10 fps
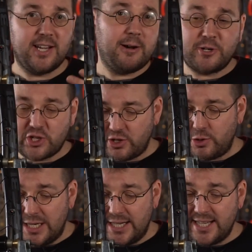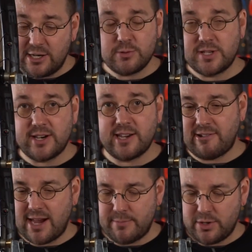I want to show you a little
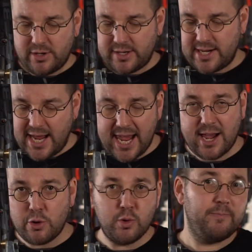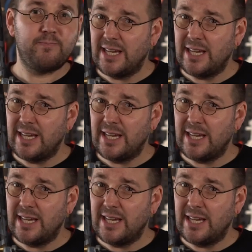diagram on how,